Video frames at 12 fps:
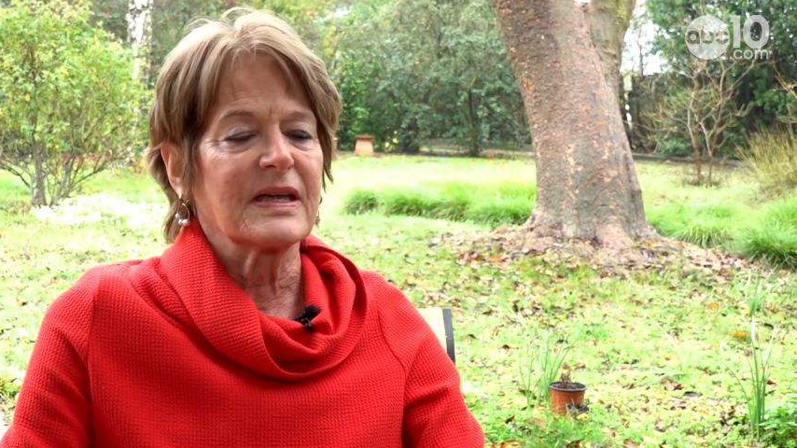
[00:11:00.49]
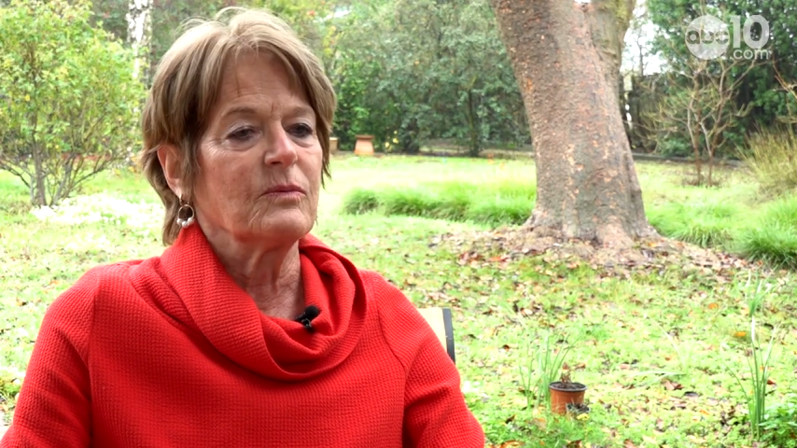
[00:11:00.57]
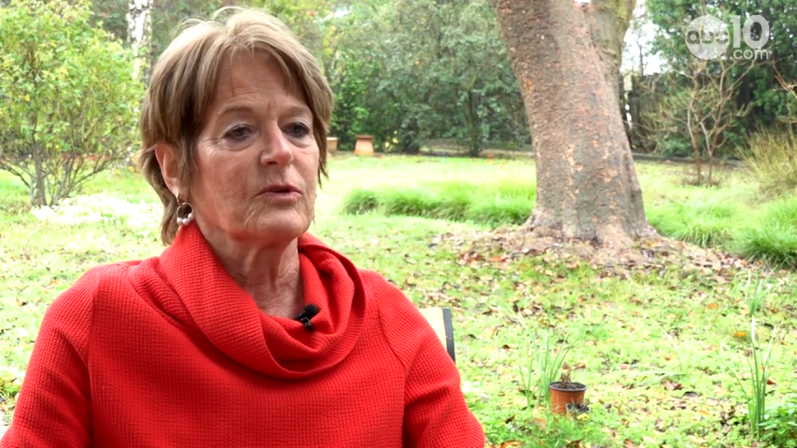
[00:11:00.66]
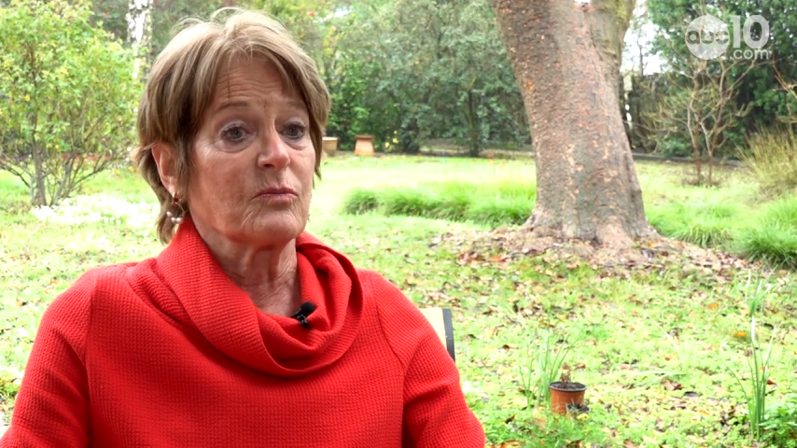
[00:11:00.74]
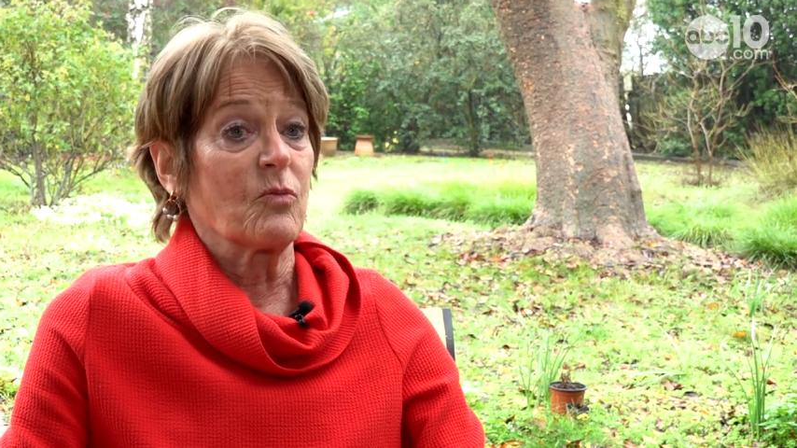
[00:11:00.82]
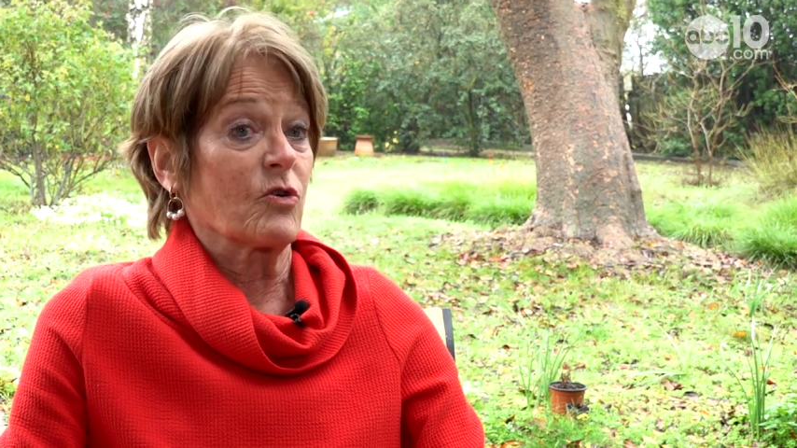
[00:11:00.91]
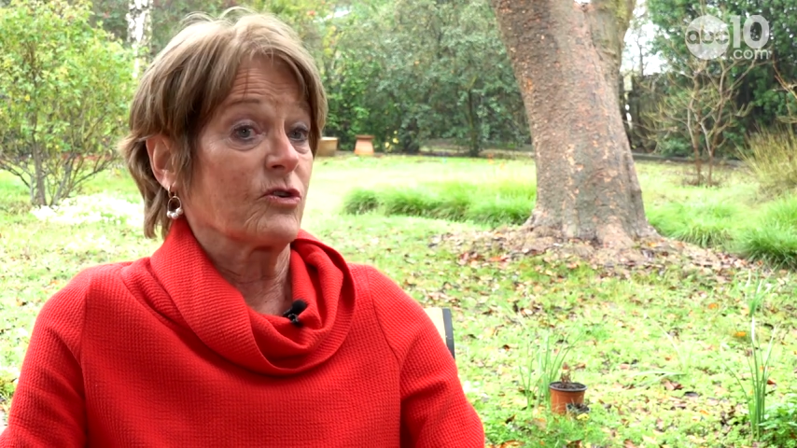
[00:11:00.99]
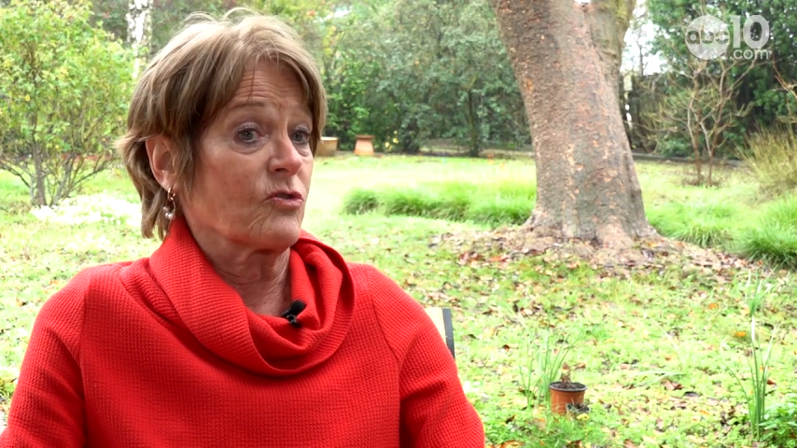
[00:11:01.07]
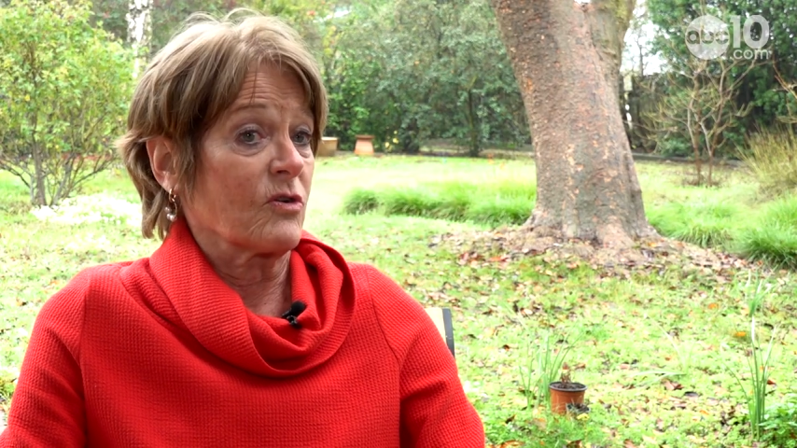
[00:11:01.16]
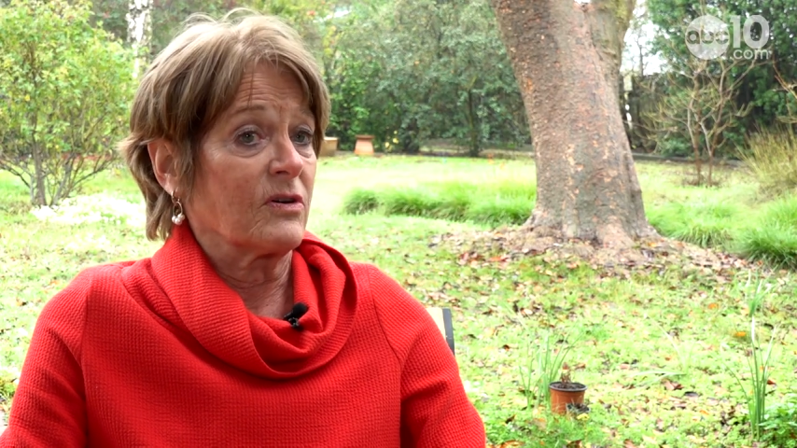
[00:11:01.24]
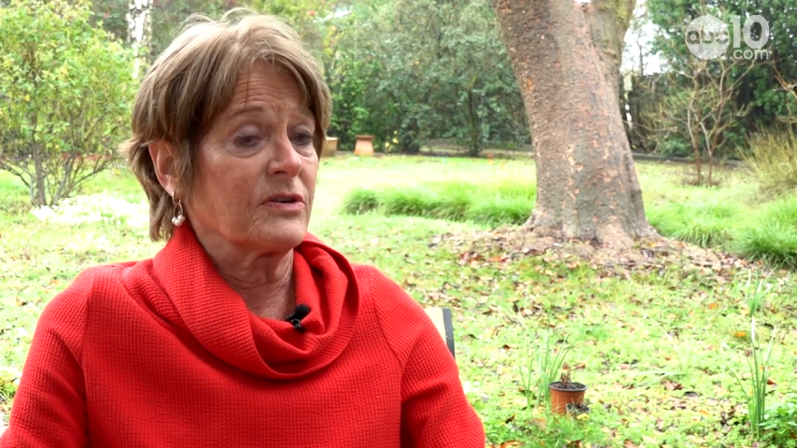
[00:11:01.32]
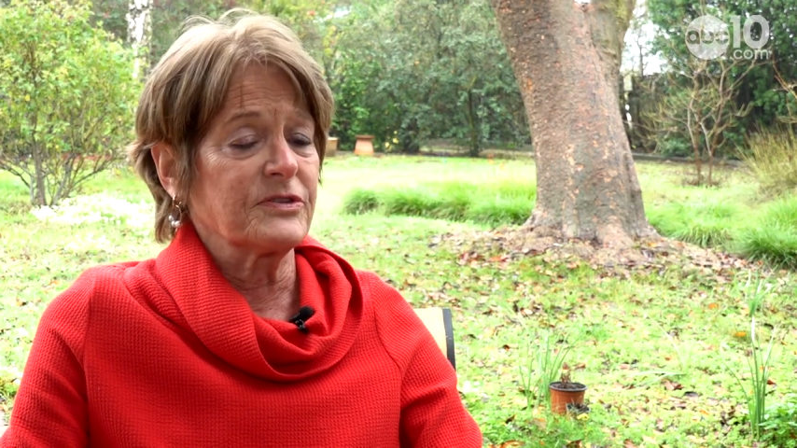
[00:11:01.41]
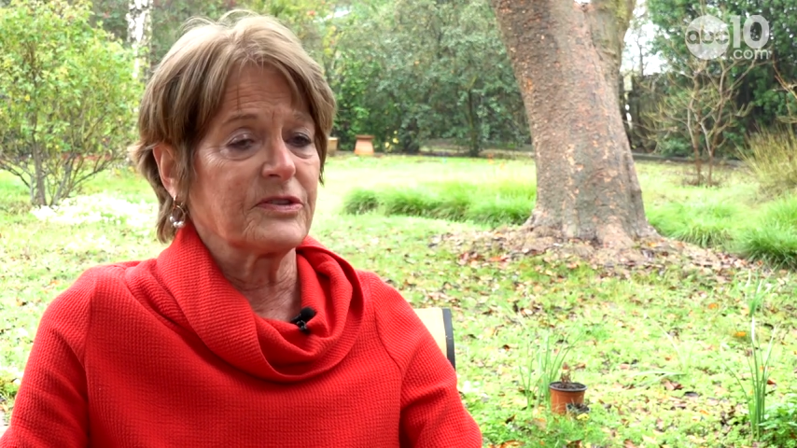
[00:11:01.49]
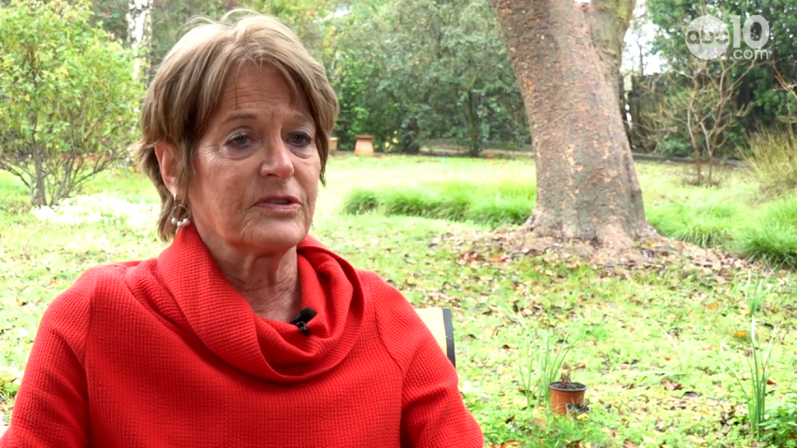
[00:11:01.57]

he was more drawn